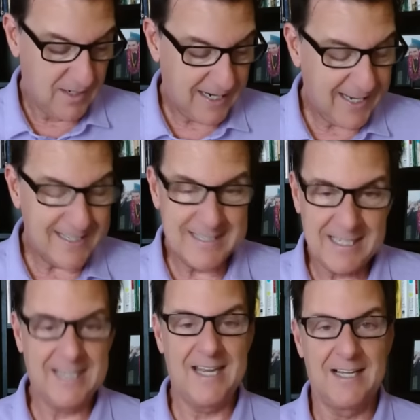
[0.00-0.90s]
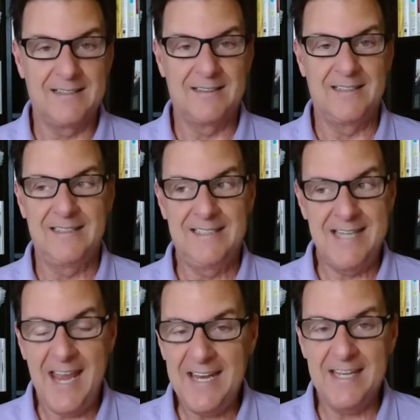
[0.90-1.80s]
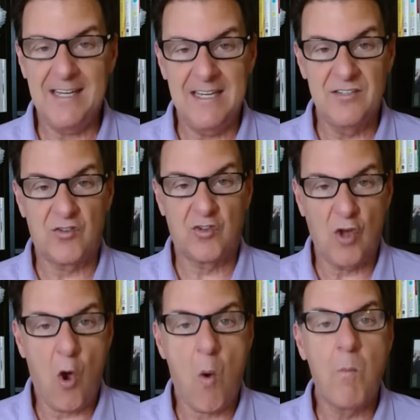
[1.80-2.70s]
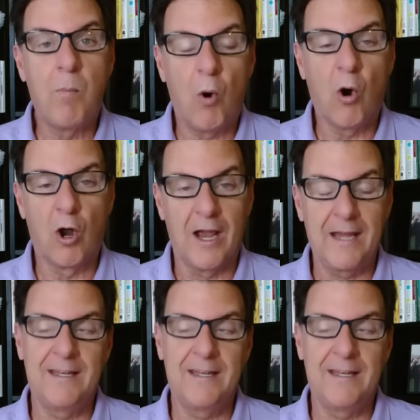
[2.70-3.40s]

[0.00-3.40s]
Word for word: I got to tell you, dating is so boring.